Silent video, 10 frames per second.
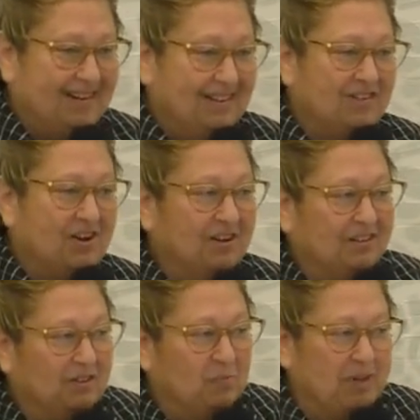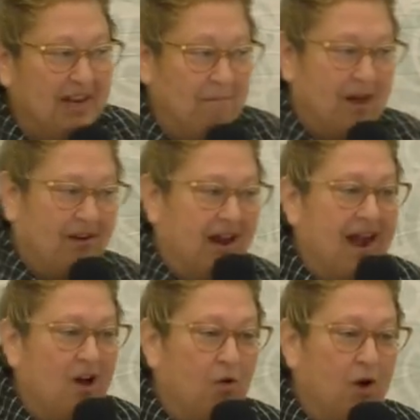and talk a little bit about
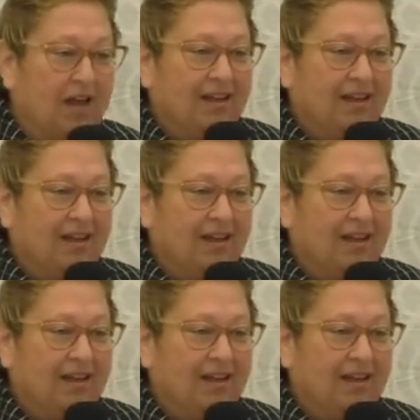how